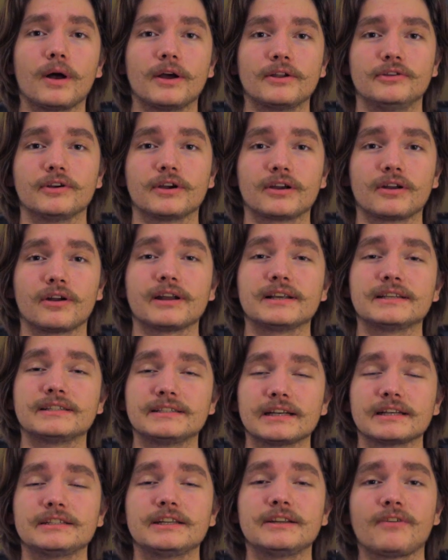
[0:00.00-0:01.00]
I took it on a
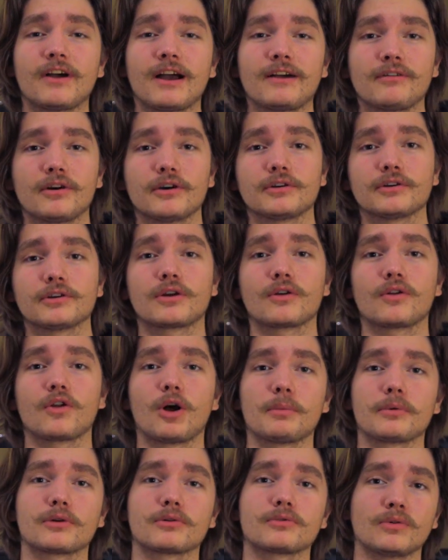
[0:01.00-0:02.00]
6,500
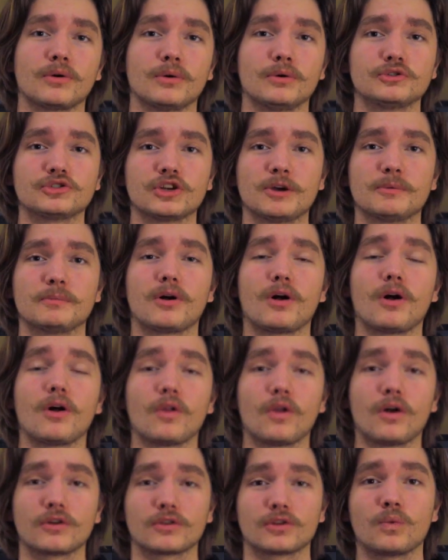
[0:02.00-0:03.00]
kilometer road trip
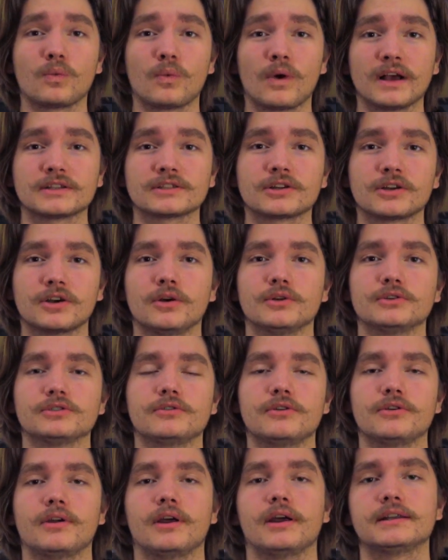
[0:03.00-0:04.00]
along the west coast of
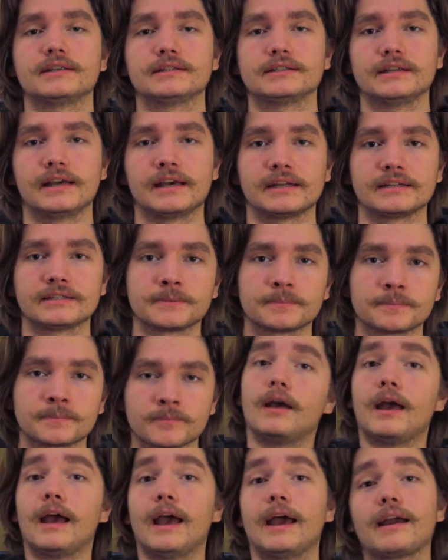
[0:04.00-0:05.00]
the United States.
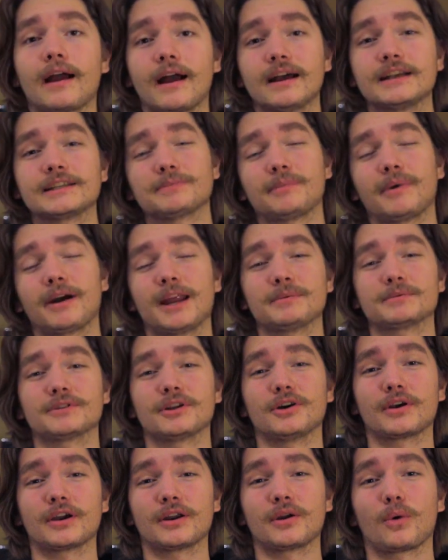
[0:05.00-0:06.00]
Hey guys, my name is
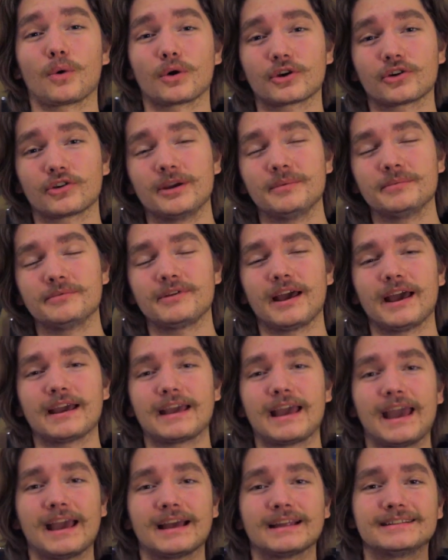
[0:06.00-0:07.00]
Logan or Cream
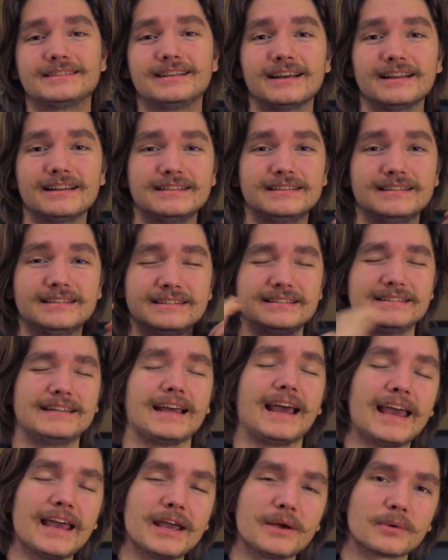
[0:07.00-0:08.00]
Tag, and
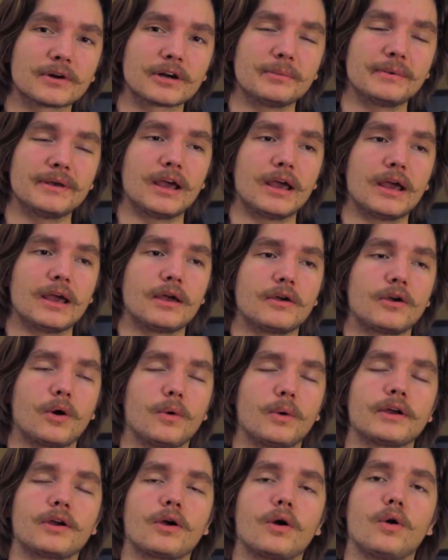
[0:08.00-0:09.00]
today we're going to be
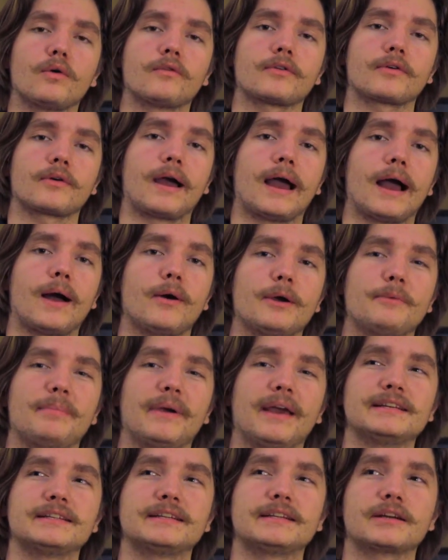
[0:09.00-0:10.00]
going over how I
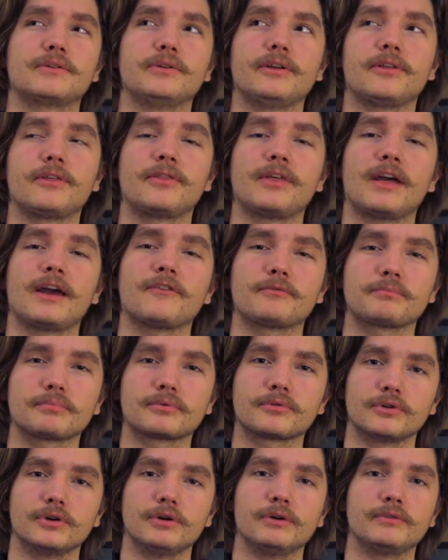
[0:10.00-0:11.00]
basically theft
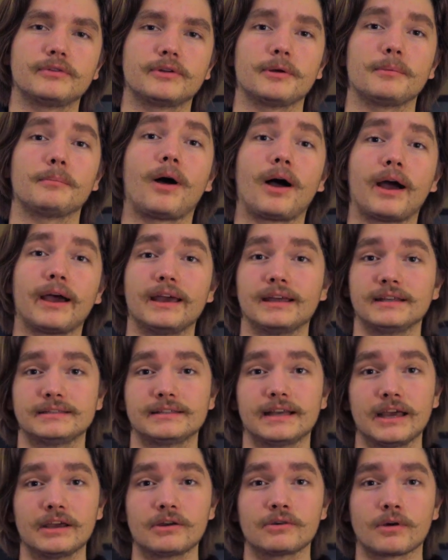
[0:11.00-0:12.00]
proofed my
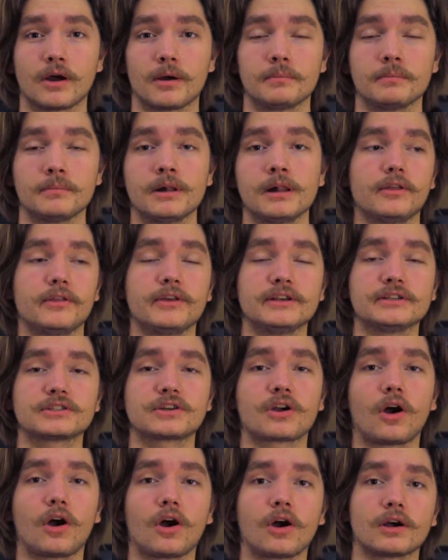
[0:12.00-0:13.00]
Integra. These
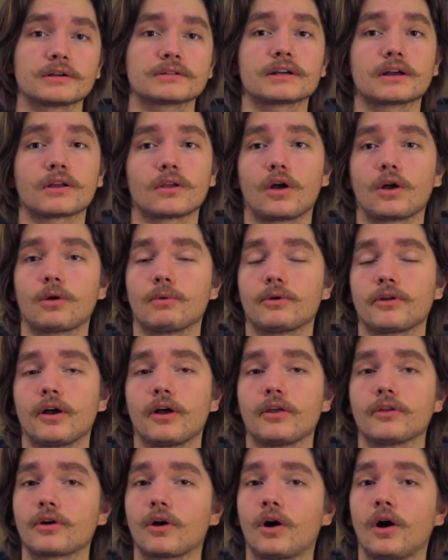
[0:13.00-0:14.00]
cars, along with
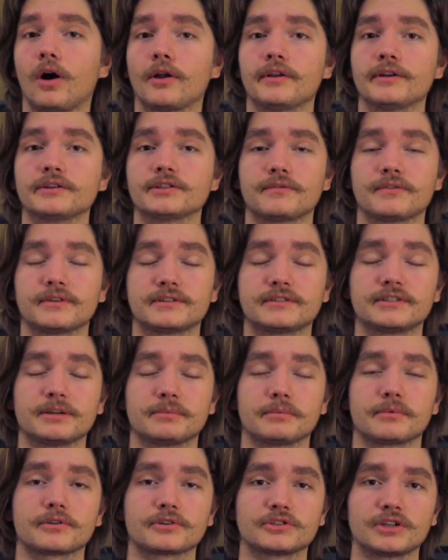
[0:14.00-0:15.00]
other Hondas of the
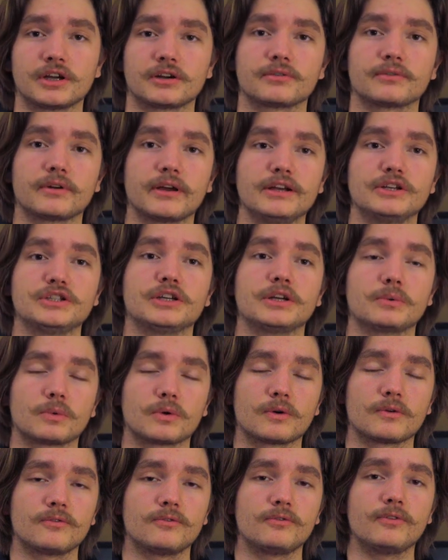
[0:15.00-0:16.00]
similar generation,
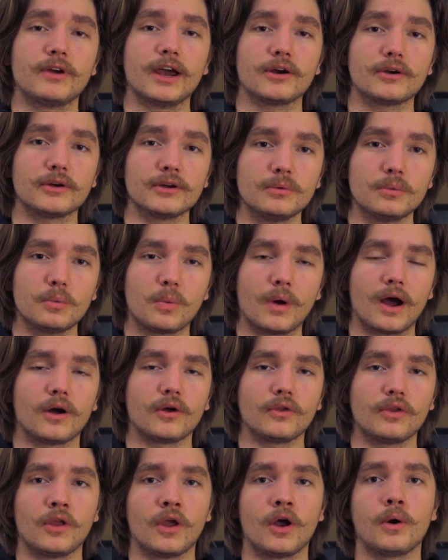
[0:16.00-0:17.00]
were very
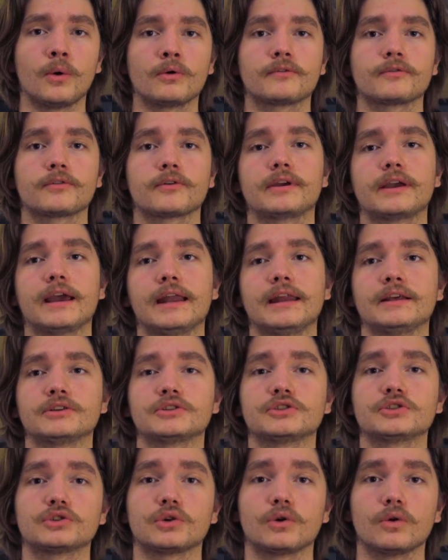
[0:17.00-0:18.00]
well known for getting
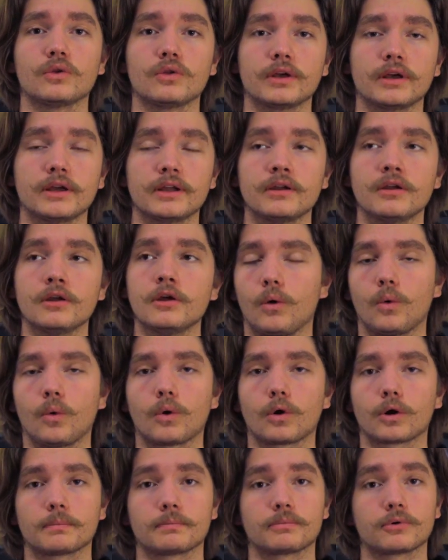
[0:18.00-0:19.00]
stolen
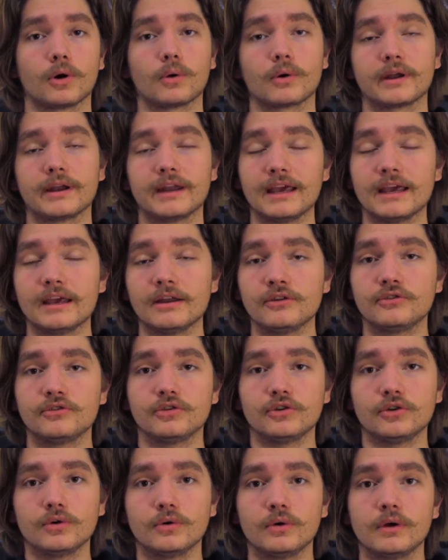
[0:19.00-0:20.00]
or broken
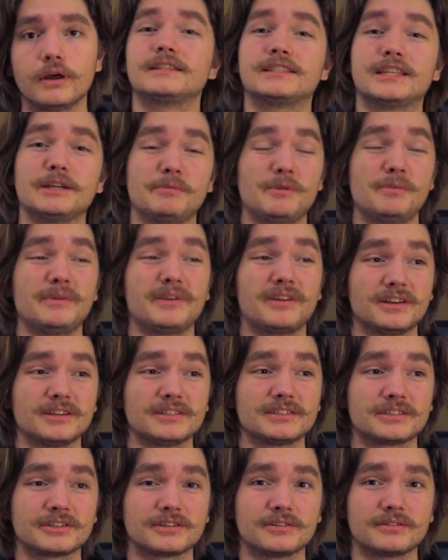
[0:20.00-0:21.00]
into simply
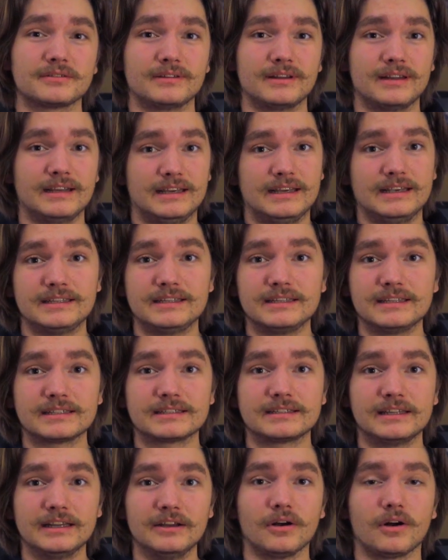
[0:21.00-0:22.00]
because they're easy to
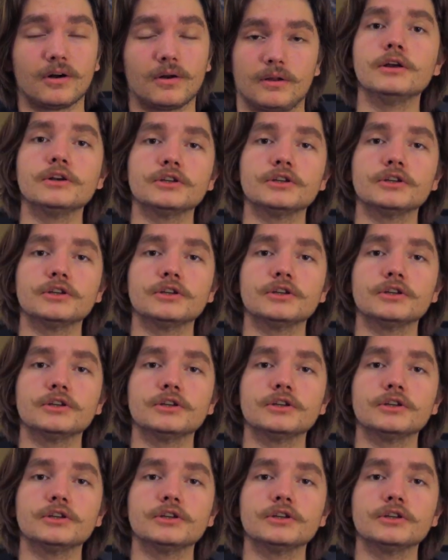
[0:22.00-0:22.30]
steal.